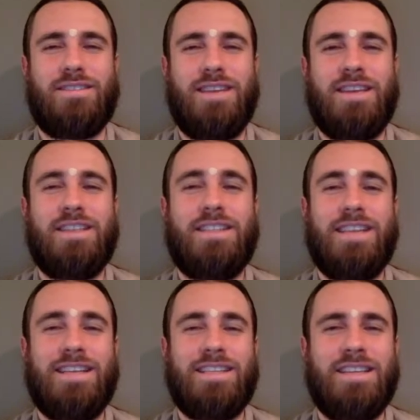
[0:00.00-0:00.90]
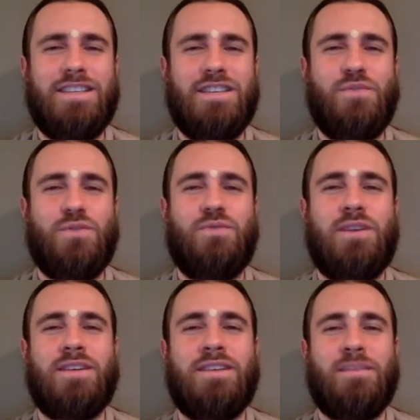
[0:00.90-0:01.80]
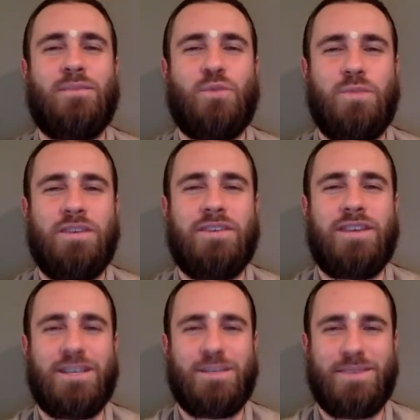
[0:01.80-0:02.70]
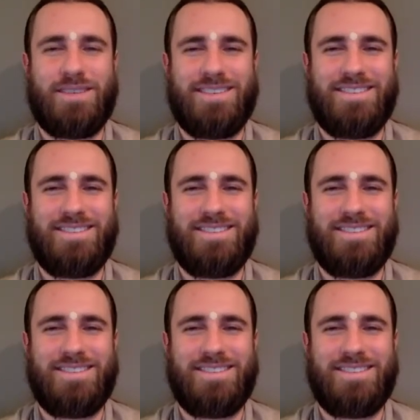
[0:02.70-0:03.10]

in the sense that she would want them to be her husband.